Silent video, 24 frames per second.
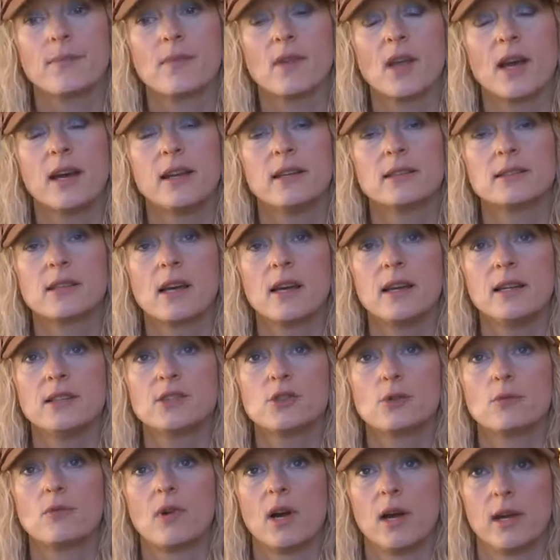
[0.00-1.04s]
I decided
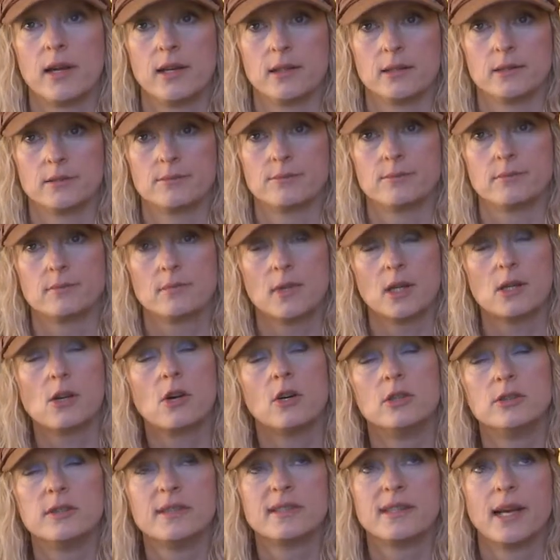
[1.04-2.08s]
to write a
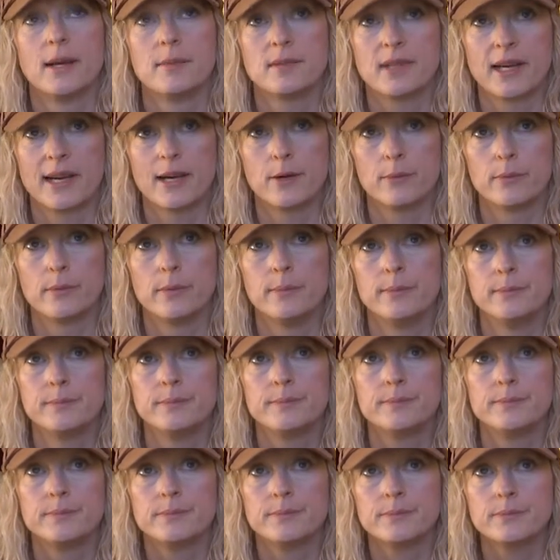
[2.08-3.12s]
concept album
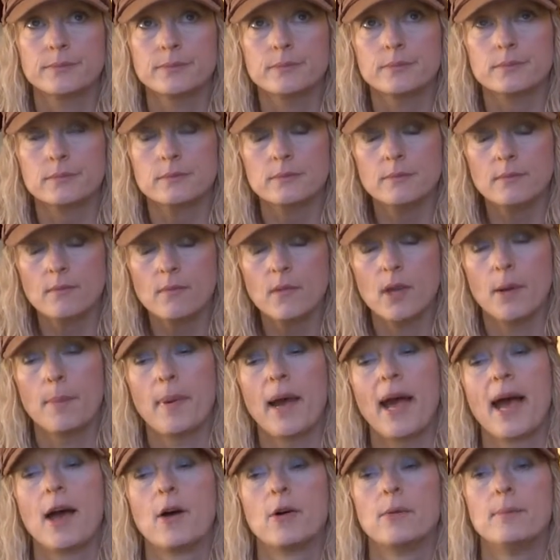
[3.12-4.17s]

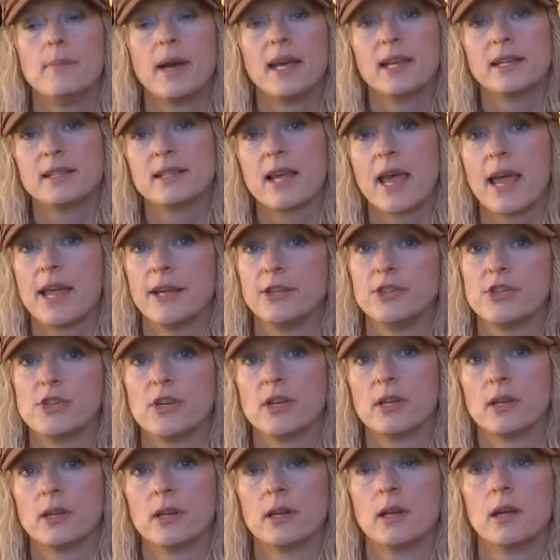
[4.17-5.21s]
about
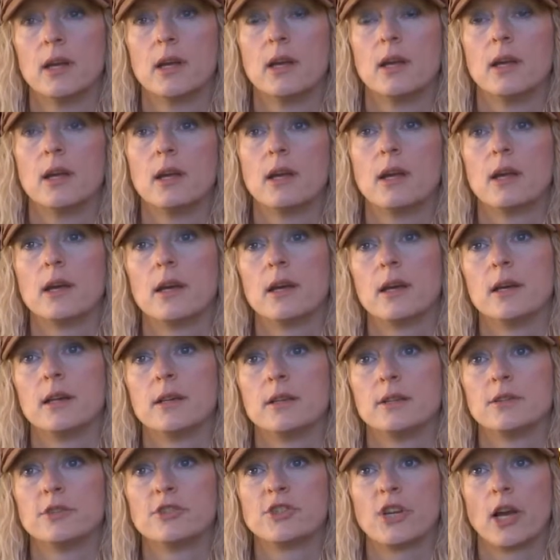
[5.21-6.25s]
meditation
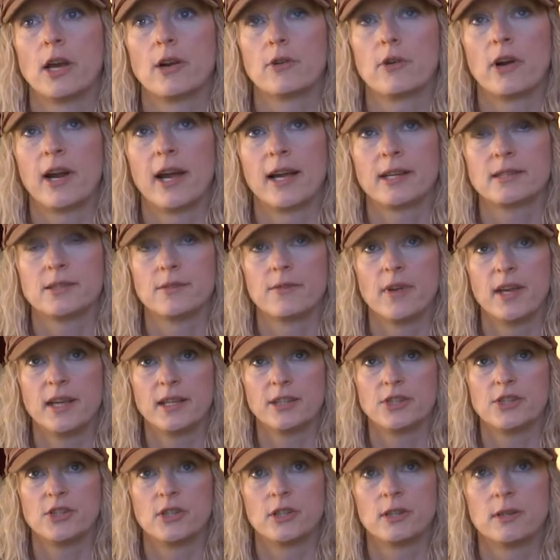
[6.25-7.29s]
and chakra
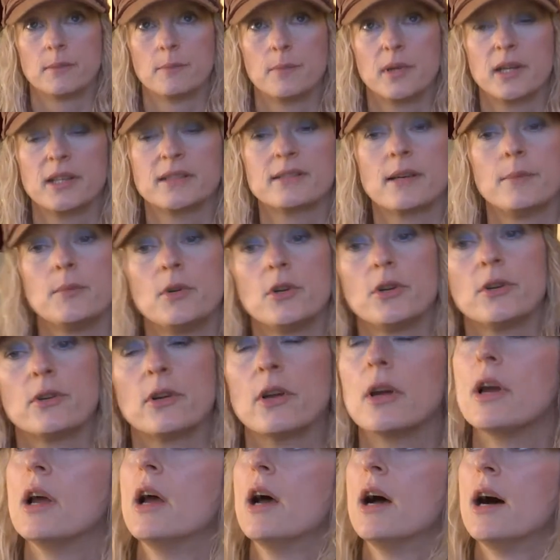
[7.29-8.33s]
activation because I'm
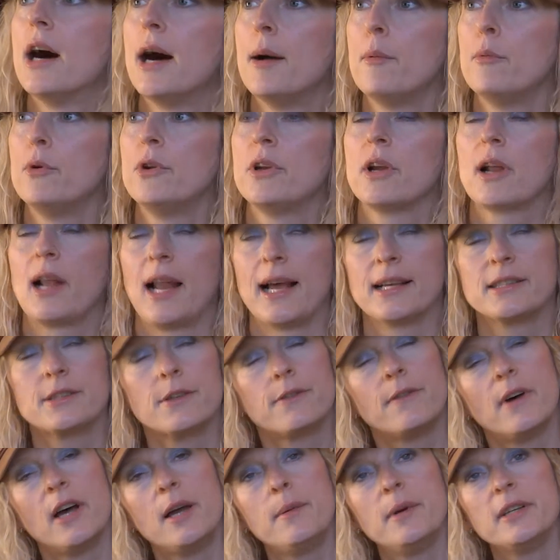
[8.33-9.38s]
not, I wouldn't
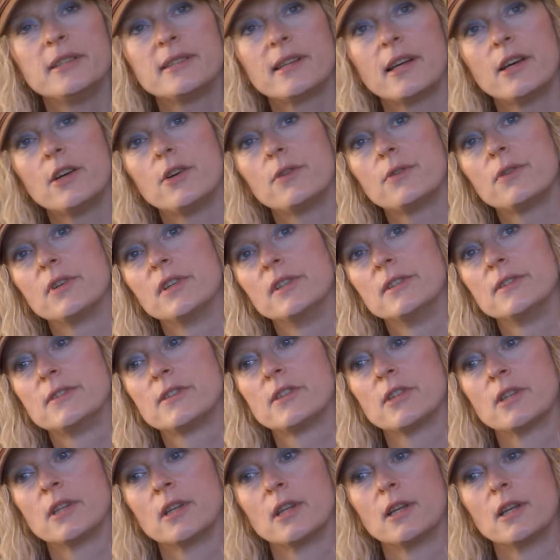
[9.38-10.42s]
classify myself as